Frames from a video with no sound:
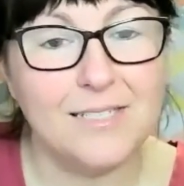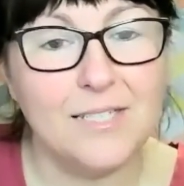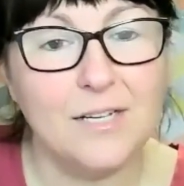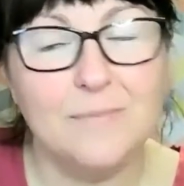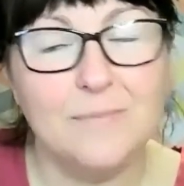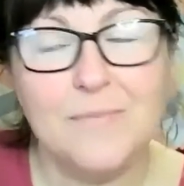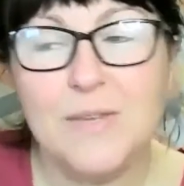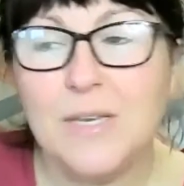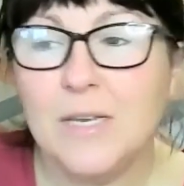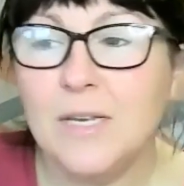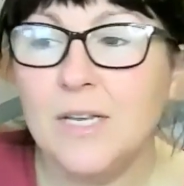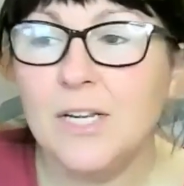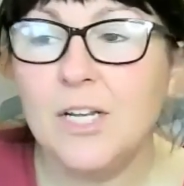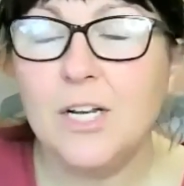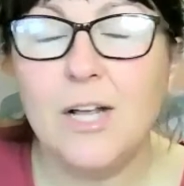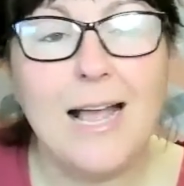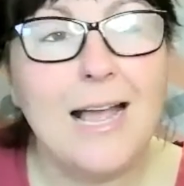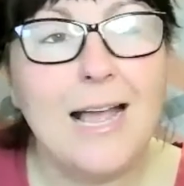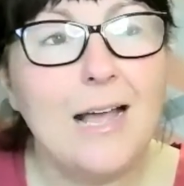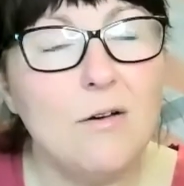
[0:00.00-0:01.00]
So,
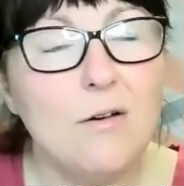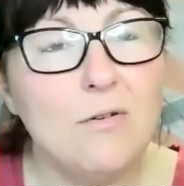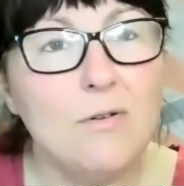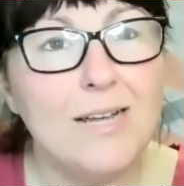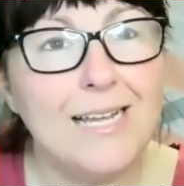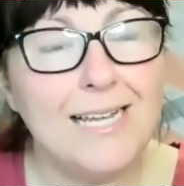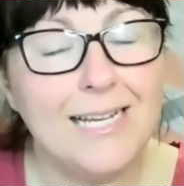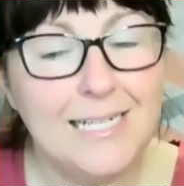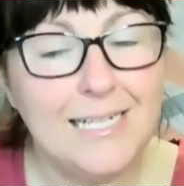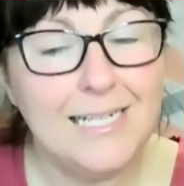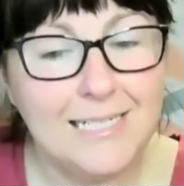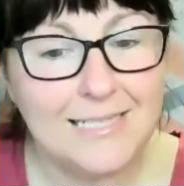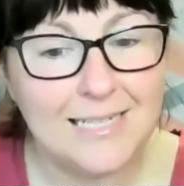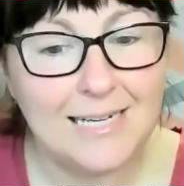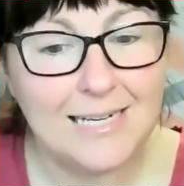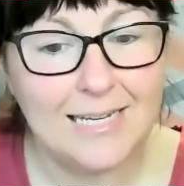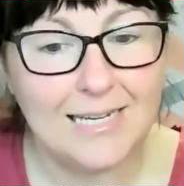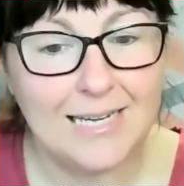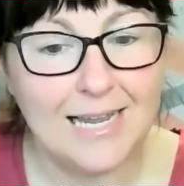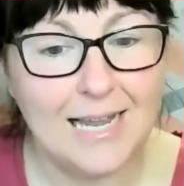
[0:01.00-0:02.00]
how
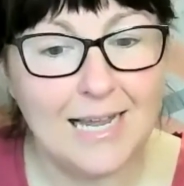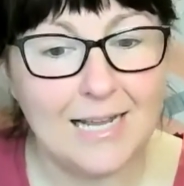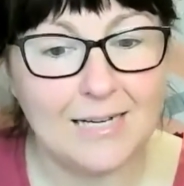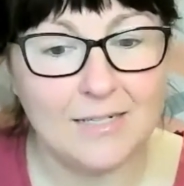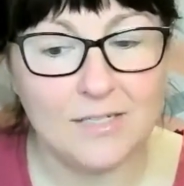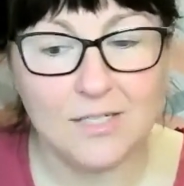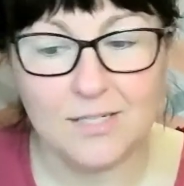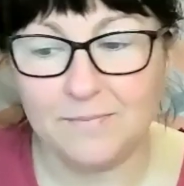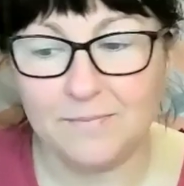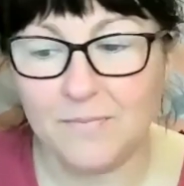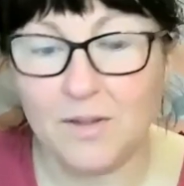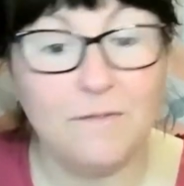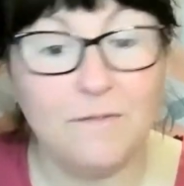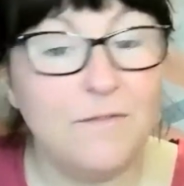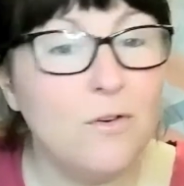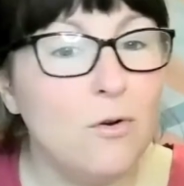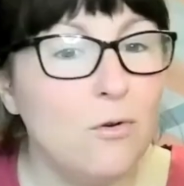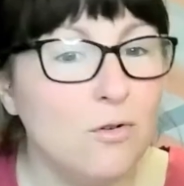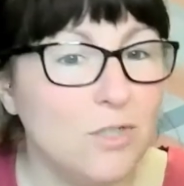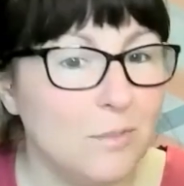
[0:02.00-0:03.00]
easily and
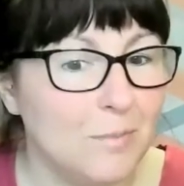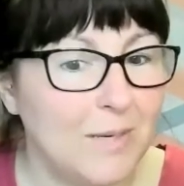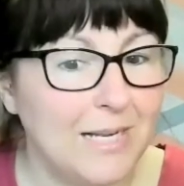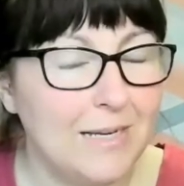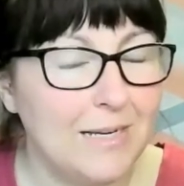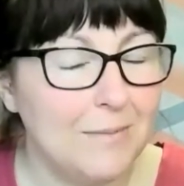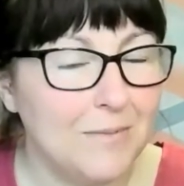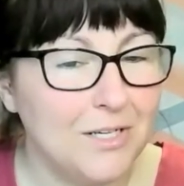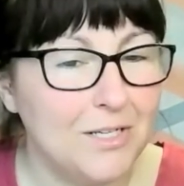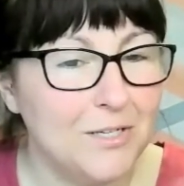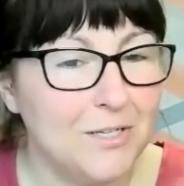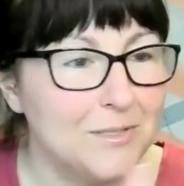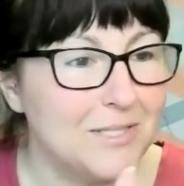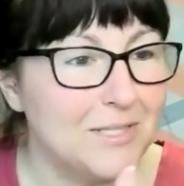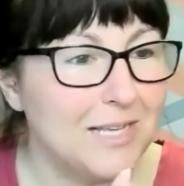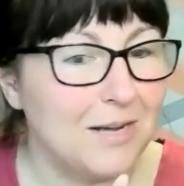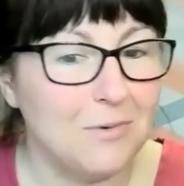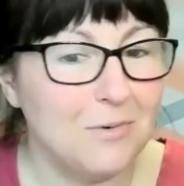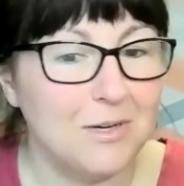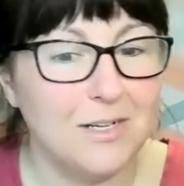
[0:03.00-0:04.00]
affordably, I'm going to use
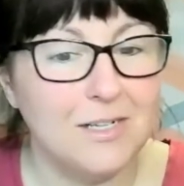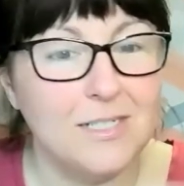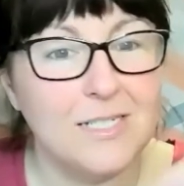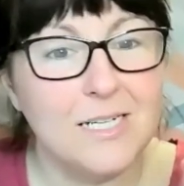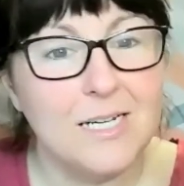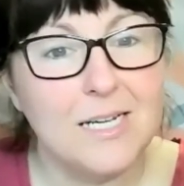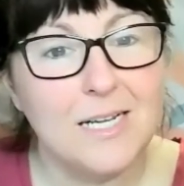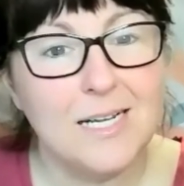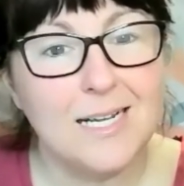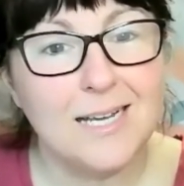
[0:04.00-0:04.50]
that word,